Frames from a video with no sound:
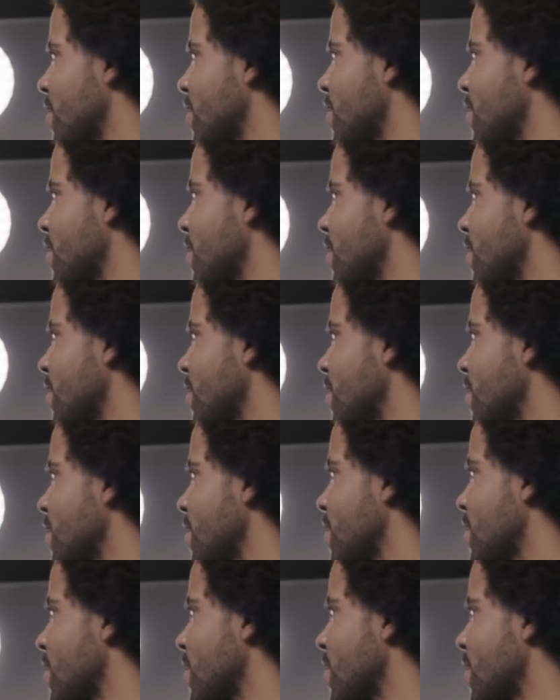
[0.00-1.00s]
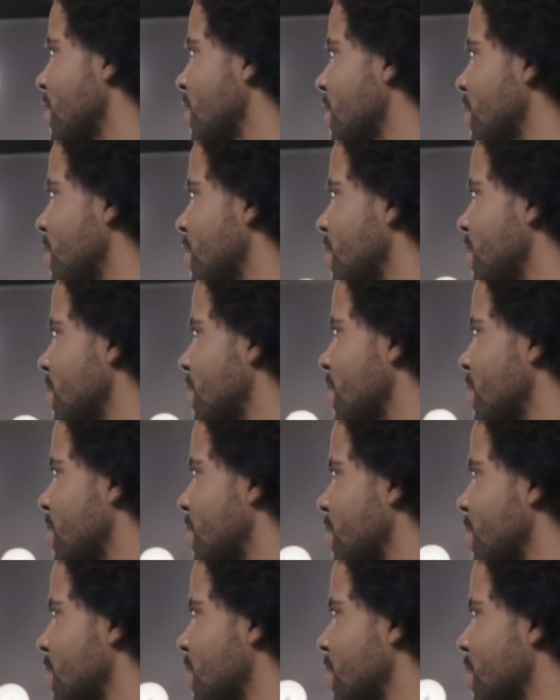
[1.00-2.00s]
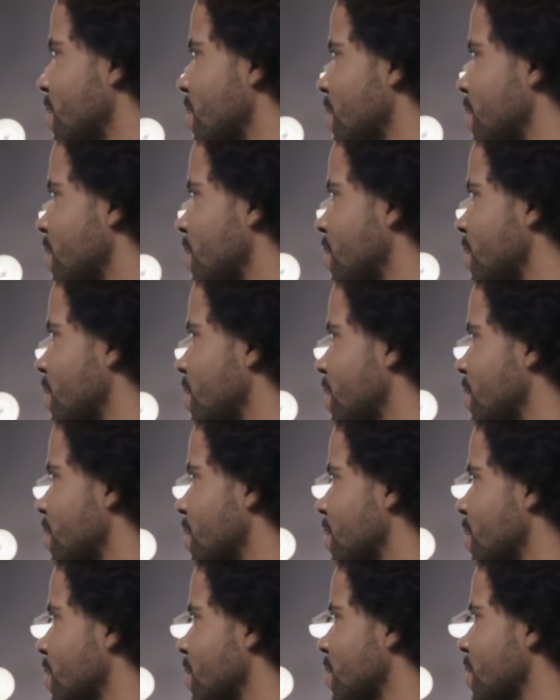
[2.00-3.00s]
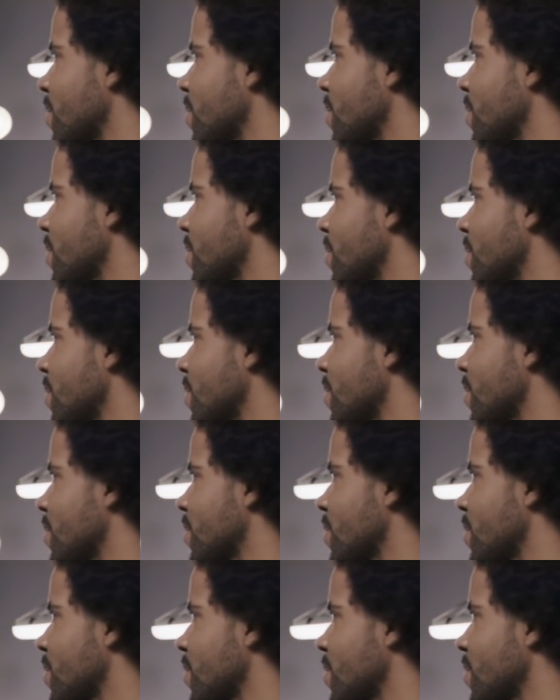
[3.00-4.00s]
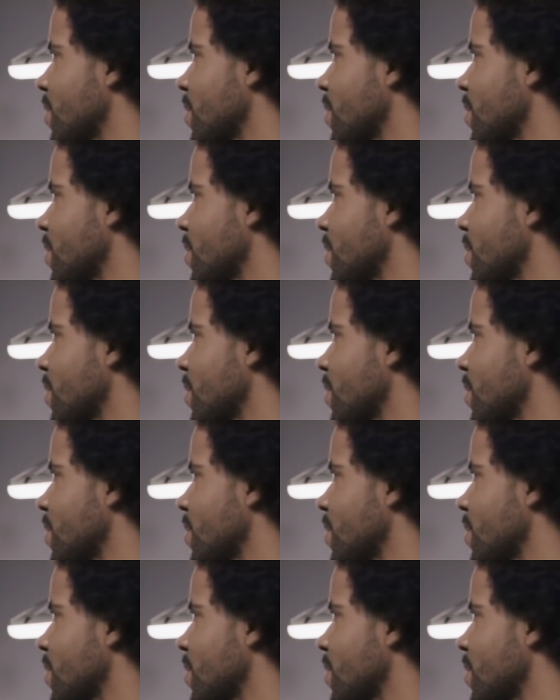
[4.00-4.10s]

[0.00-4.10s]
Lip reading: (not speaking)